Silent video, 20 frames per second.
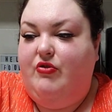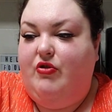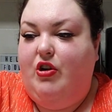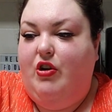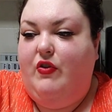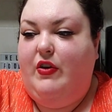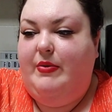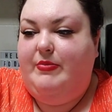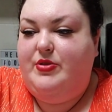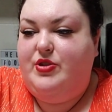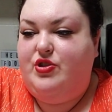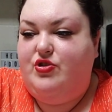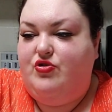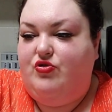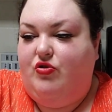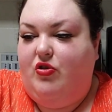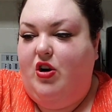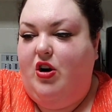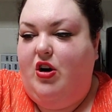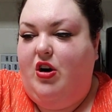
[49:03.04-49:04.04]
grow up
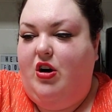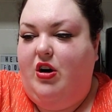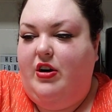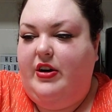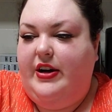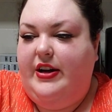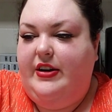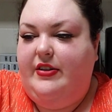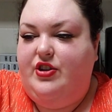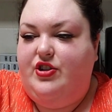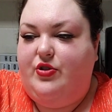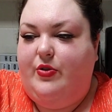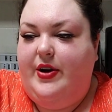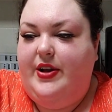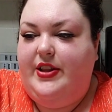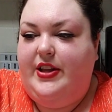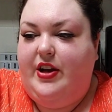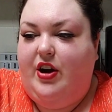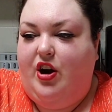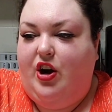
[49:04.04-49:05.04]
strong and join
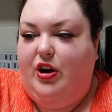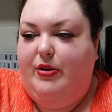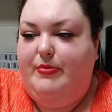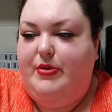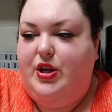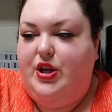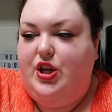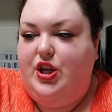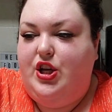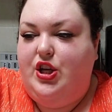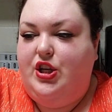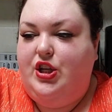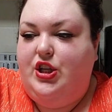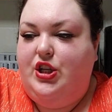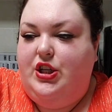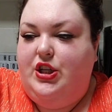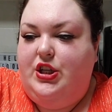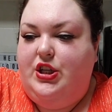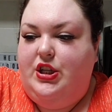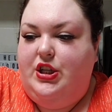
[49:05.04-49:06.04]
the army.
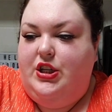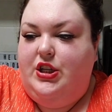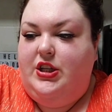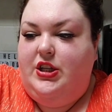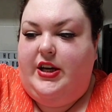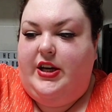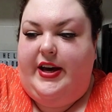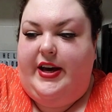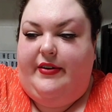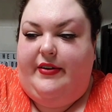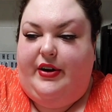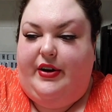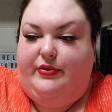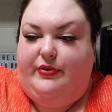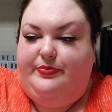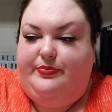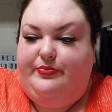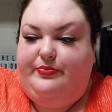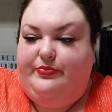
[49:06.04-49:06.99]
I don't know.